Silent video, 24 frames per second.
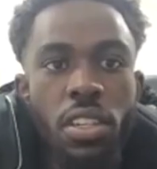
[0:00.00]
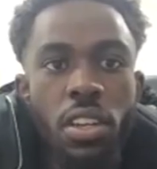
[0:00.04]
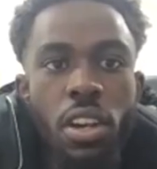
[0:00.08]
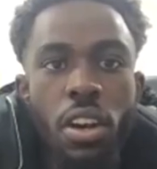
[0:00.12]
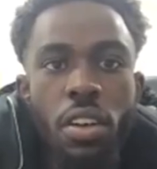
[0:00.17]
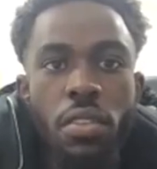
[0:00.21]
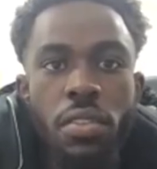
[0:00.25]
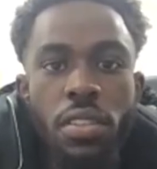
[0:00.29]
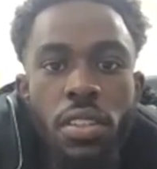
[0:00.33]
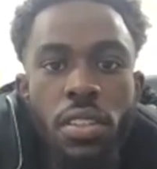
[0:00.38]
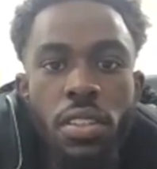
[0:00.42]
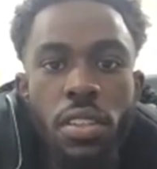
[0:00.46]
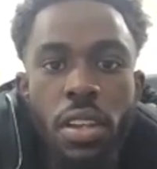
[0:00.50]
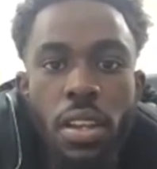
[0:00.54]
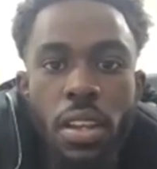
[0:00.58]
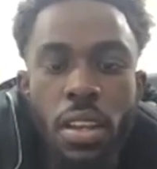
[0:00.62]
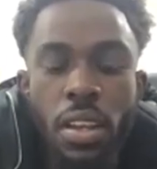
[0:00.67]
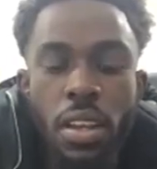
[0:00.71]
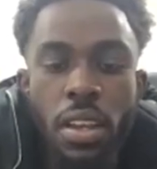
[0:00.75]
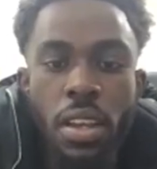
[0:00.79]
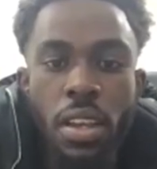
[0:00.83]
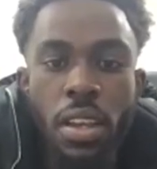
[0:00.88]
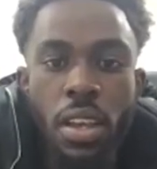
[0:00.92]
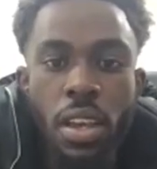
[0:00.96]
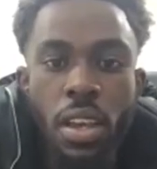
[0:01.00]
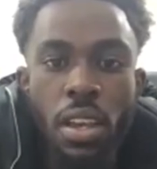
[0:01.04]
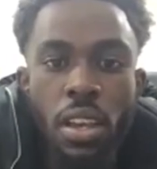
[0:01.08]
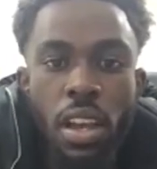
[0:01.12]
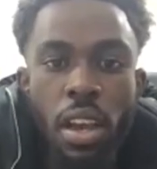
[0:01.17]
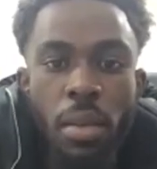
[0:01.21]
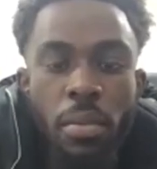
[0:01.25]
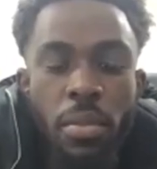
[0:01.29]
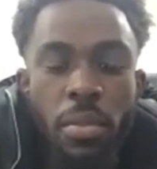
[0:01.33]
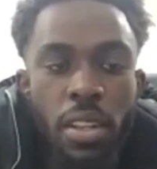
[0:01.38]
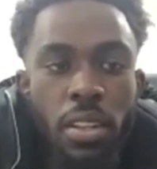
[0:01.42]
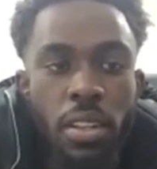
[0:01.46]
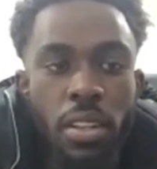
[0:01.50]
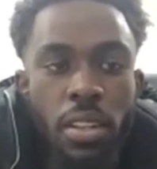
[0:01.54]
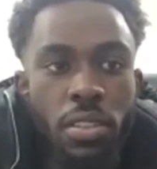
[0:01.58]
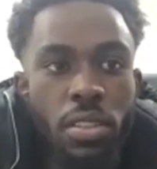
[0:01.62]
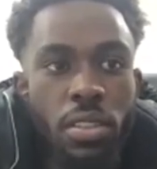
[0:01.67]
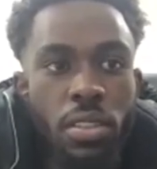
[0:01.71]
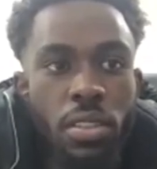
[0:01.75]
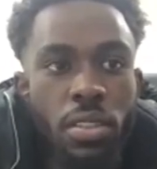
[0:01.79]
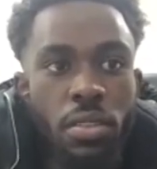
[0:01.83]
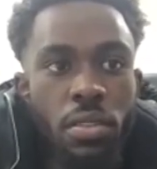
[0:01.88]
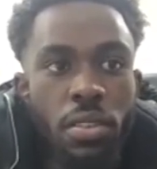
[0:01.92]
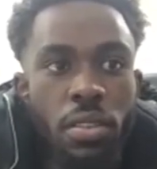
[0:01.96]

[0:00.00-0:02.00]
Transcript: COVID come into